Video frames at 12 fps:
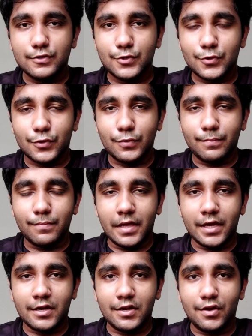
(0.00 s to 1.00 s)
So you
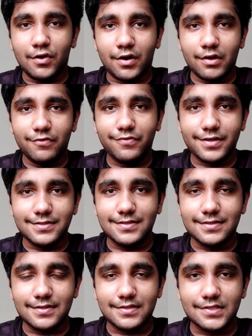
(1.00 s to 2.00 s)
make a lot of
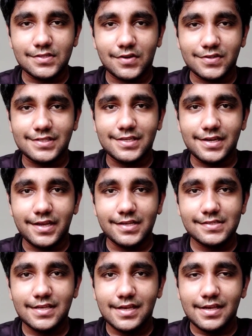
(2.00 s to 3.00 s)
friends in this hostel
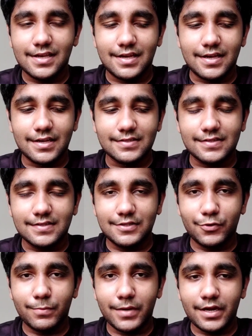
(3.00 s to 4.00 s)
days since
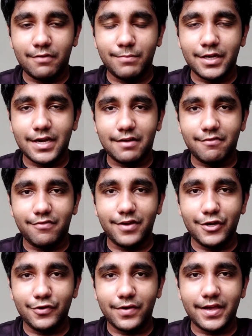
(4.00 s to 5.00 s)
you might have been
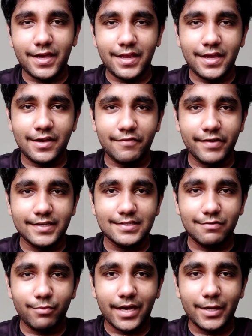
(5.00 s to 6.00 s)
confined to an area or
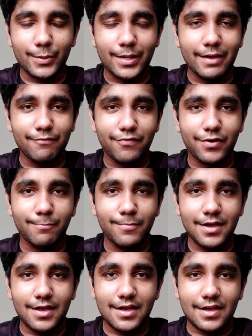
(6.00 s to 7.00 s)
region where you came from.
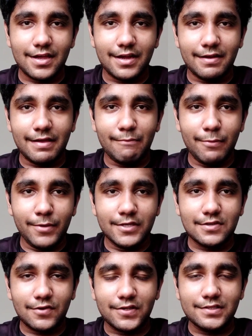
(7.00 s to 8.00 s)
In
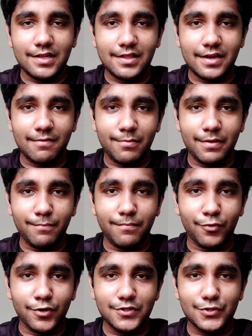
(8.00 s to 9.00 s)
Mbbs hostel there will be
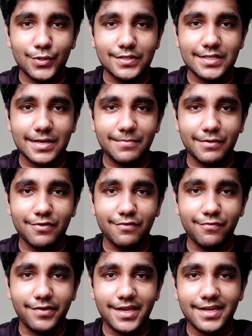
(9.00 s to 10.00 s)
more students coming
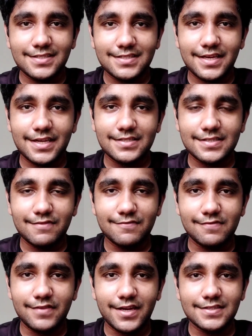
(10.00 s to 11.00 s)
from various states and
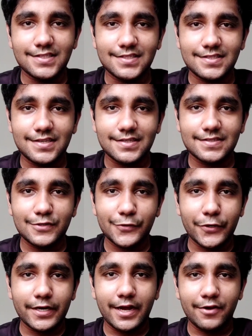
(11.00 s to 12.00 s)
various districts, so
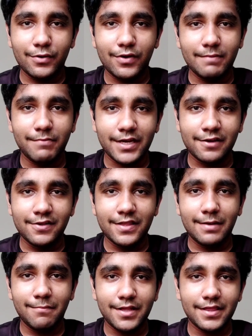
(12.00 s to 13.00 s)
you get to mingle with
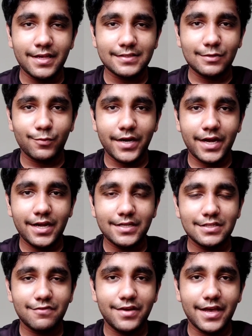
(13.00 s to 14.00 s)
them and there's a wide
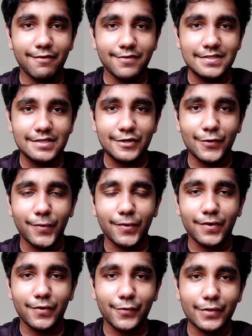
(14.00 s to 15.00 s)
range of diversity going
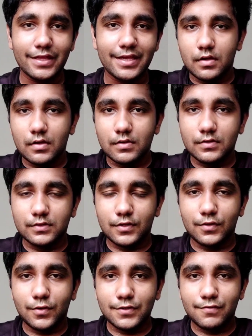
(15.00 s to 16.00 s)
on over there. So
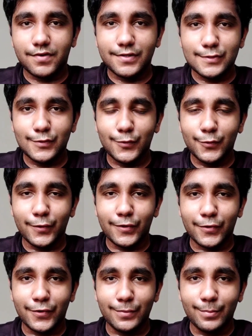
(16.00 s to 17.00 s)
those friends who you're
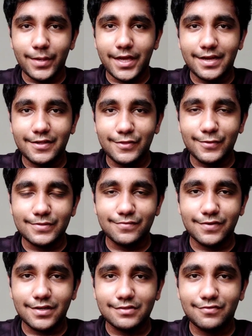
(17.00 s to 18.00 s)
going to make in those
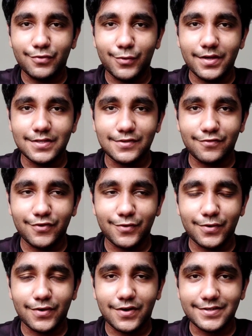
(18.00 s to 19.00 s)
first few days of
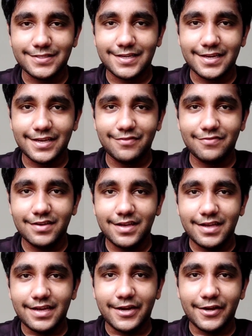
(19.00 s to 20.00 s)
your hostel life
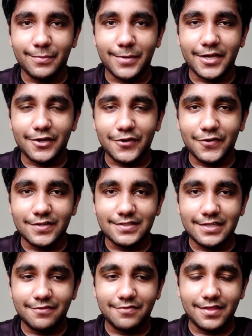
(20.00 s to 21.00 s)
and your medical college
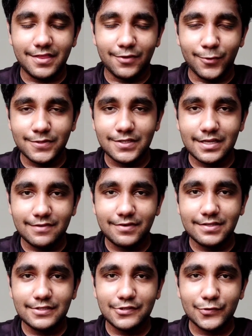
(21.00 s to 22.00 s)
life, those are the
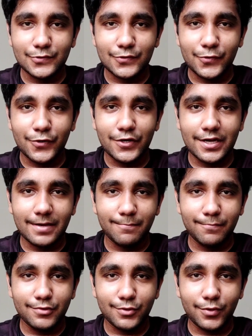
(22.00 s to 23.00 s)
friends that are going to
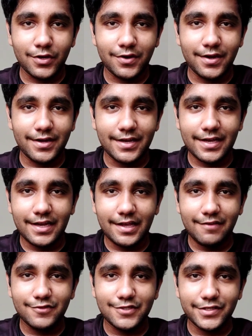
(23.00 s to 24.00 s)
come through your entire
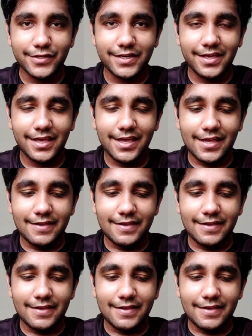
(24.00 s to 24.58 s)
life journey.